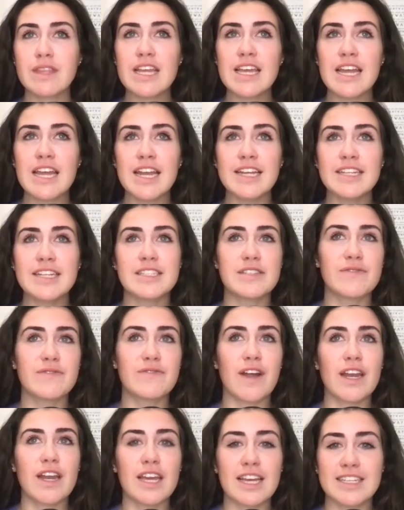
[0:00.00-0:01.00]
And it's
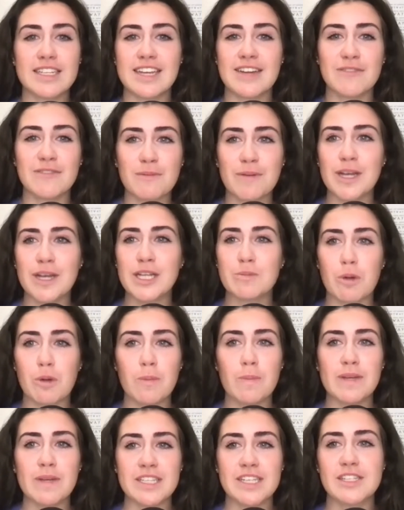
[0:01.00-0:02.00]
funny because everybody's
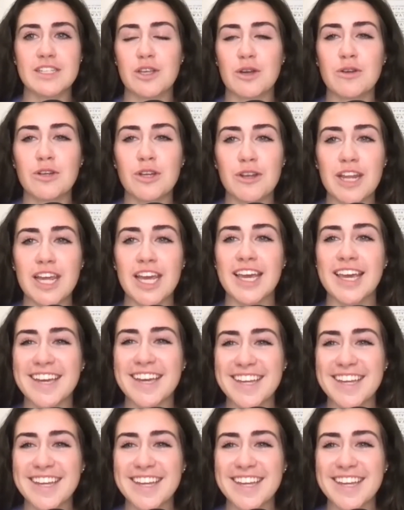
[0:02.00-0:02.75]
purpose is so unique.